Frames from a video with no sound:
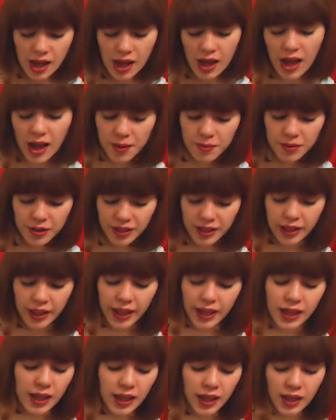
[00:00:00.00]
I'm really
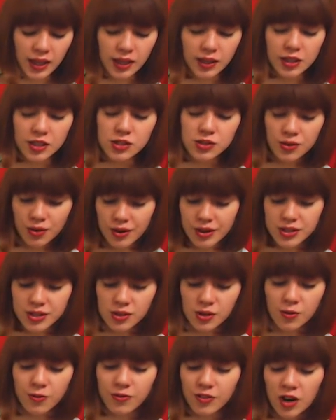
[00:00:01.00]
liking the story
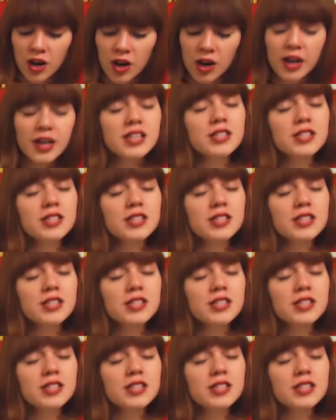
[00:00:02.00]
so far.